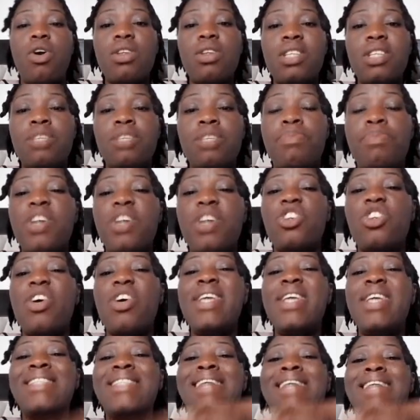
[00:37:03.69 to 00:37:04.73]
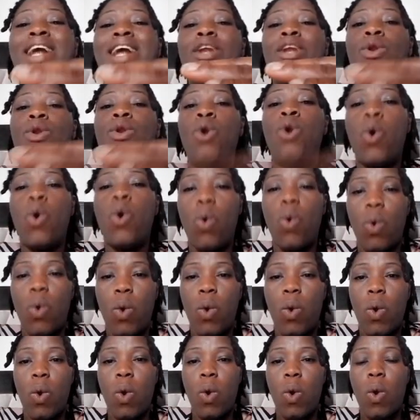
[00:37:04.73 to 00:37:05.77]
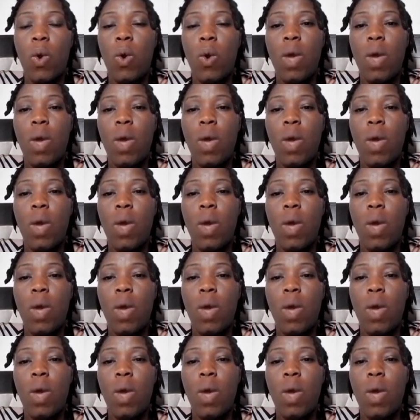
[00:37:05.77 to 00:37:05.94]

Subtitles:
Because this pressure is low,